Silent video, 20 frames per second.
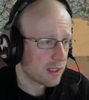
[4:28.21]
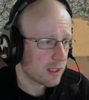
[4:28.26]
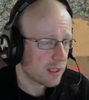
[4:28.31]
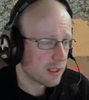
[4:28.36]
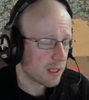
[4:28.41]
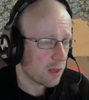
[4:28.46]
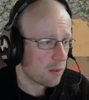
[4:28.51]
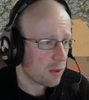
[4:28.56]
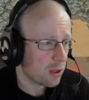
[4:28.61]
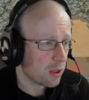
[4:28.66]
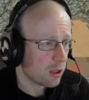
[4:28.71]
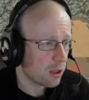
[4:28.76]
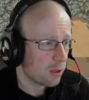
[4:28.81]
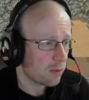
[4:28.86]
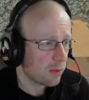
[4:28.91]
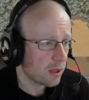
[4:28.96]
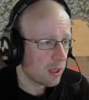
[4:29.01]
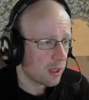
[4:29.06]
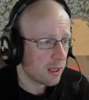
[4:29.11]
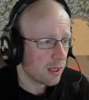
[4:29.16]
So
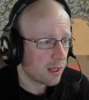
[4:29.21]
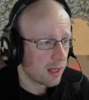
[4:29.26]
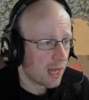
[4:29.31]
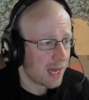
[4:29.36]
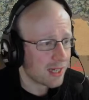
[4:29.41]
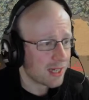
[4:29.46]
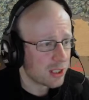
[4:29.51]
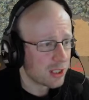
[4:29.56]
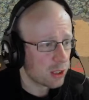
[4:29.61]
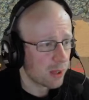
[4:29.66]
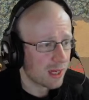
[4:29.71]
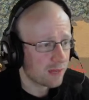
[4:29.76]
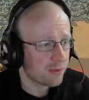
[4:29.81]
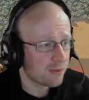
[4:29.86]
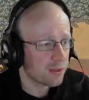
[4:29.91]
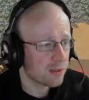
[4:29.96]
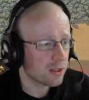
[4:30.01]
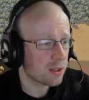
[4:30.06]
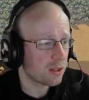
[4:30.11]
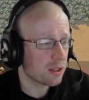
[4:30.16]
and 2
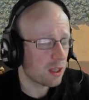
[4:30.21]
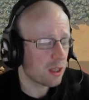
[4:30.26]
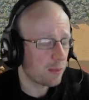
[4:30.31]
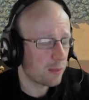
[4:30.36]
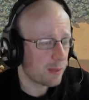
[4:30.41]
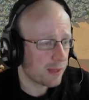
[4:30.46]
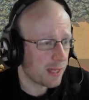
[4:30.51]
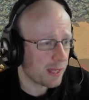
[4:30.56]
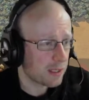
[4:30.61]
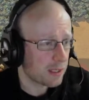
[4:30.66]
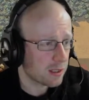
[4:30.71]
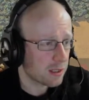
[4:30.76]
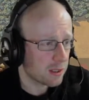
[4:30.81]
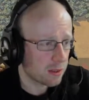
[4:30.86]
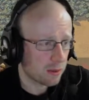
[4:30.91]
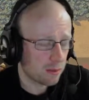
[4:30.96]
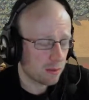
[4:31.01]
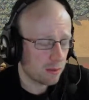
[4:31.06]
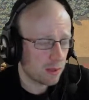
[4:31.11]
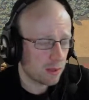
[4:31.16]
elephants on top of that
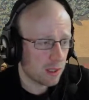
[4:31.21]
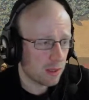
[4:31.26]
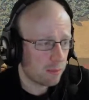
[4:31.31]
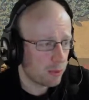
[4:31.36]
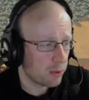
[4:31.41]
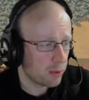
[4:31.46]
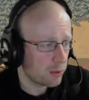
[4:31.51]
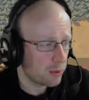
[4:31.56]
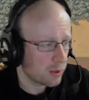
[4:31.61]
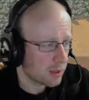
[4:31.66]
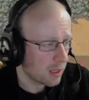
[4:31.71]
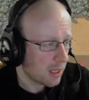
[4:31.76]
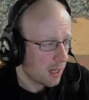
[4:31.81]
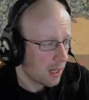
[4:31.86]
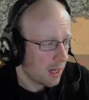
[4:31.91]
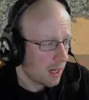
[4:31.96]
to boot.